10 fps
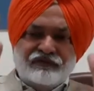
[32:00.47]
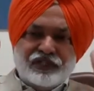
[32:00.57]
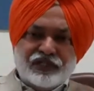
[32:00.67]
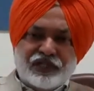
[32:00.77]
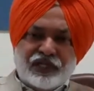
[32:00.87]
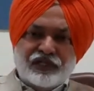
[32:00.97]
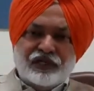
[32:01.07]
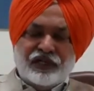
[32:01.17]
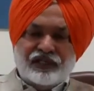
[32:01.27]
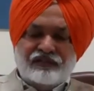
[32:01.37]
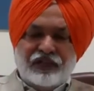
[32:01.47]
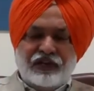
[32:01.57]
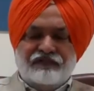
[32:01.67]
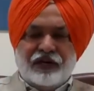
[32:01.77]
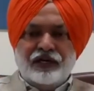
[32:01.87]
which is gathered is
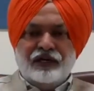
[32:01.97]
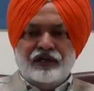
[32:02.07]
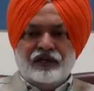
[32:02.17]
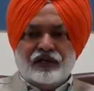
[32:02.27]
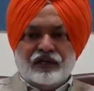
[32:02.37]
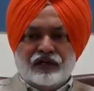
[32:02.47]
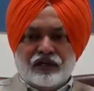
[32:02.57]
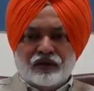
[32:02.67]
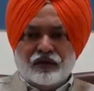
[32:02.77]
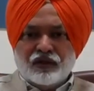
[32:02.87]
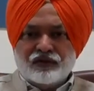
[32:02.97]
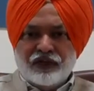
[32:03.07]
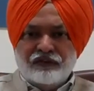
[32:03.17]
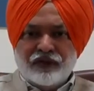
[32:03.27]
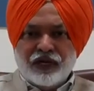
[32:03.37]
verified,
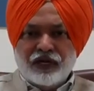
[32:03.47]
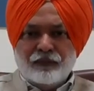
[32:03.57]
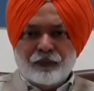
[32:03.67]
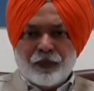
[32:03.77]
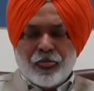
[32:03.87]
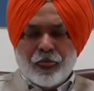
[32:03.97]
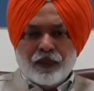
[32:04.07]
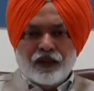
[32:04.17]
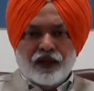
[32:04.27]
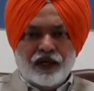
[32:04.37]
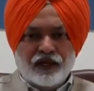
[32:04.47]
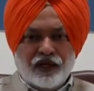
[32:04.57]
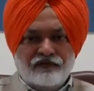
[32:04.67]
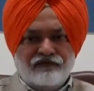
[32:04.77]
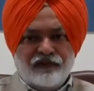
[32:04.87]
cross-verified, and
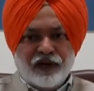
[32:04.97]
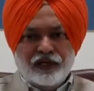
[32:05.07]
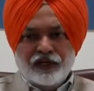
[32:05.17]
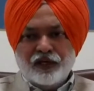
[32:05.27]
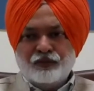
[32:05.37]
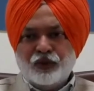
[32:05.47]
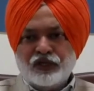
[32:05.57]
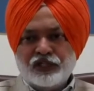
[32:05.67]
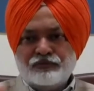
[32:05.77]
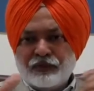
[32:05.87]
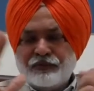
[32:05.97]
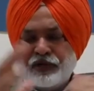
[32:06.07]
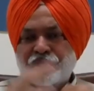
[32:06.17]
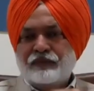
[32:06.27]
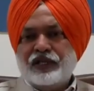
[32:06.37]
a final report is
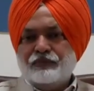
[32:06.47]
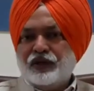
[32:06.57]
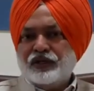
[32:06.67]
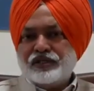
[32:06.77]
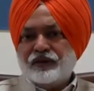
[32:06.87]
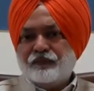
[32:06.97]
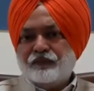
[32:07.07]
prepared by the police,